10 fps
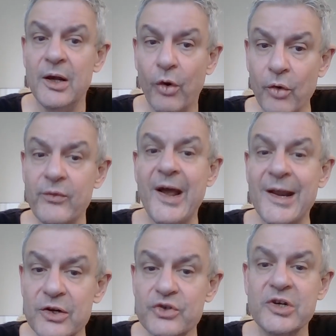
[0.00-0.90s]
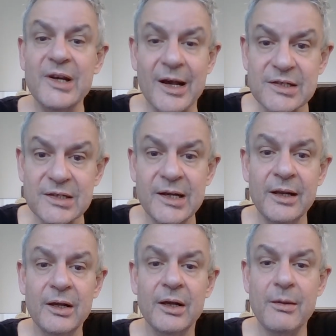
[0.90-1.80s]
of
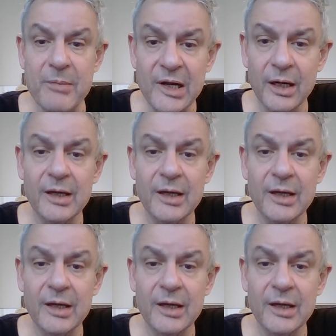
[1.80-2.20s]
energy-guzzling middle